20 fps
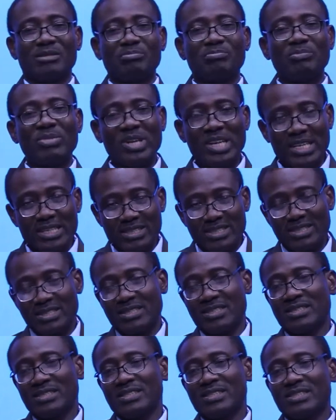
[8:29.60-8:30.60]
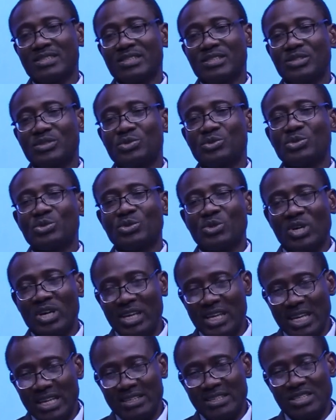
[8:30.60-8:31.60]
Please do not
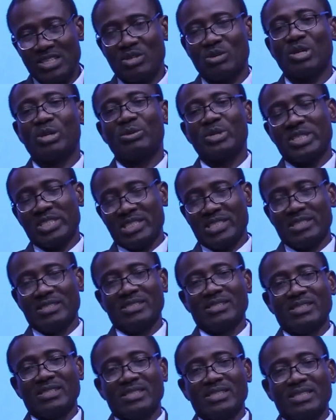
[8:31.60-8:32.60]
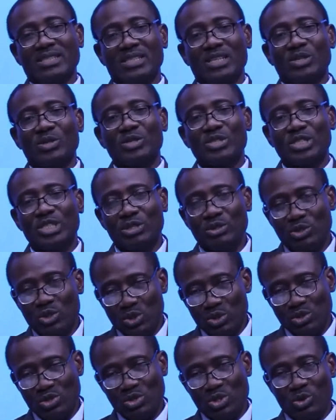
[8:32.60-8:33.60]
get discouraged. Continue
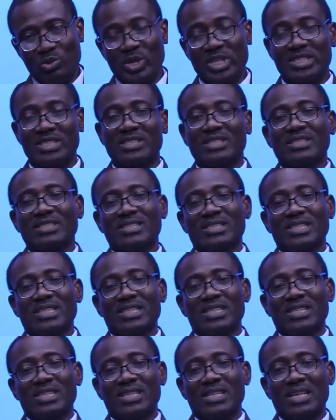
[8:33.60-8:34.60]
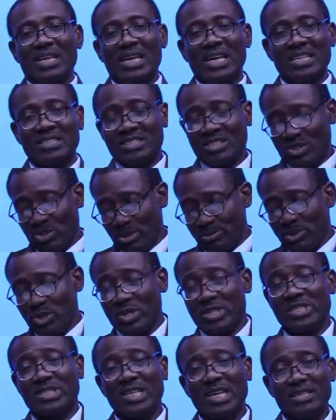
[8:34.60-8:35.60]
to do it. As scripture
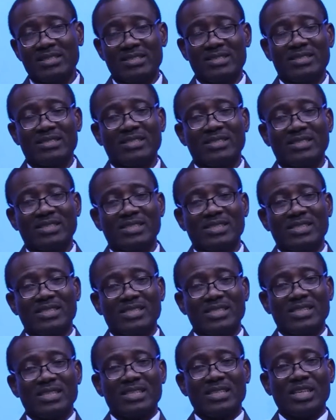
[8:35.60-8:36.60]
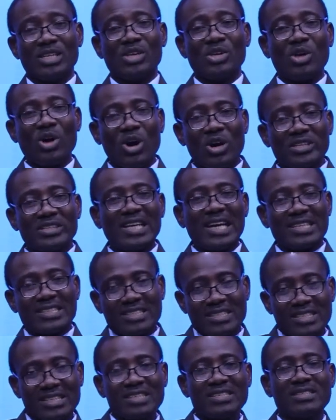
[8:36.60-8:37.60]
says, the God that
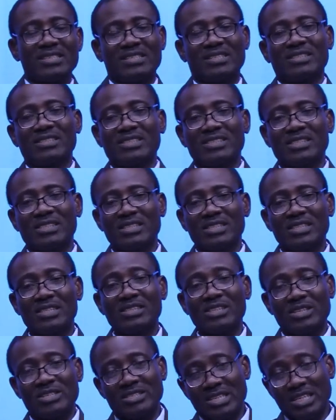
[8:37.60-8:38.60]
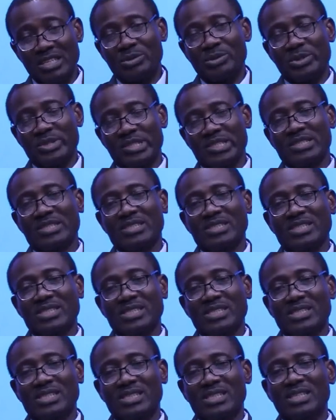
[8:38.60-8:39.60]
sees in the secret
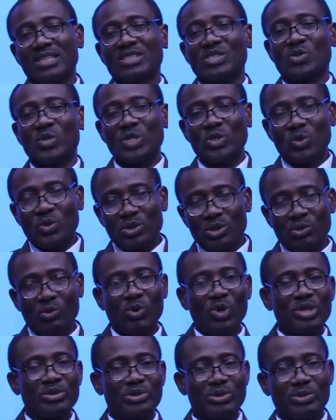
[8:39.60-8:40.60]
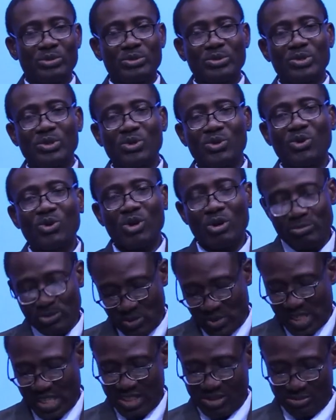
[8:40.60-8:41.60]
is going to reward you
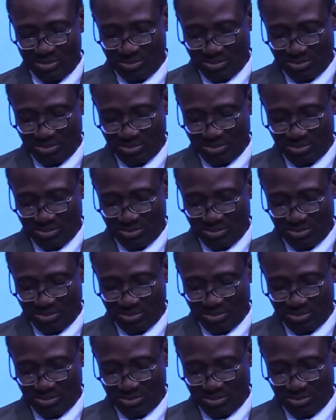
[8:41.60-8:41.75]
openly.